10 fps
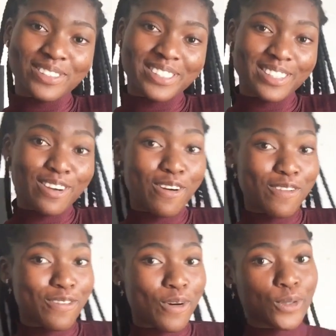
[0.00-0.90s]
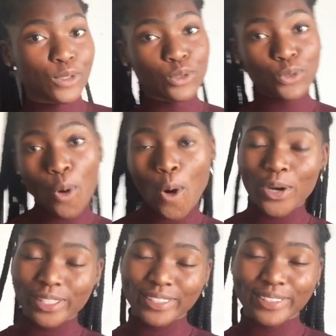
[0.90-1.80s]
yourself or
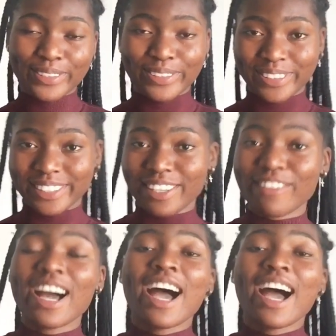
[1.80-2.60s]
talked to yourself?